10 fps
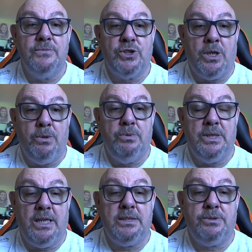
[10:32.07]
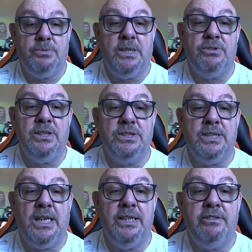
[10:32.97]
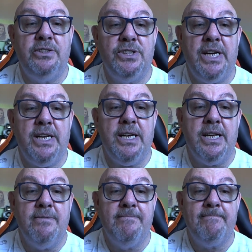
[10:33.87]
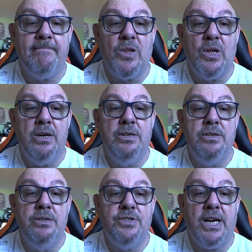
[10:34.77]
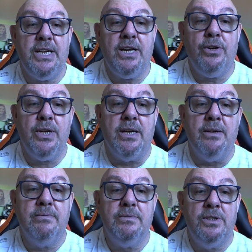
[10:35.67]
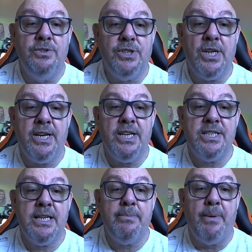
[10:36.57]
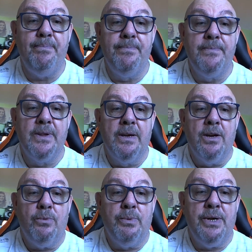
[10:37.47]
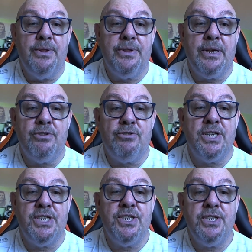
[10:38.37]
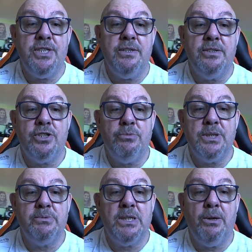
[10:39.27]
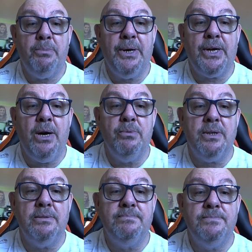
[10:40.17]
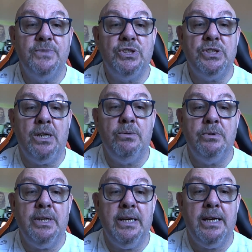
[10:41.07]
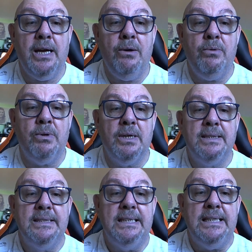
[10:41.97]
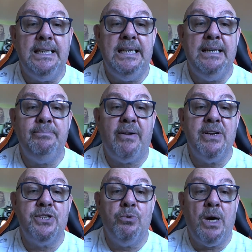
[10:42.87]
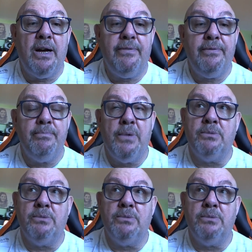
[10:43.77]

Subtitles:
So that's what I drink, cider and JD honey and JD cinnamon with dry ginger and sometimes a little bit of Coke. So there you go. Married to wife.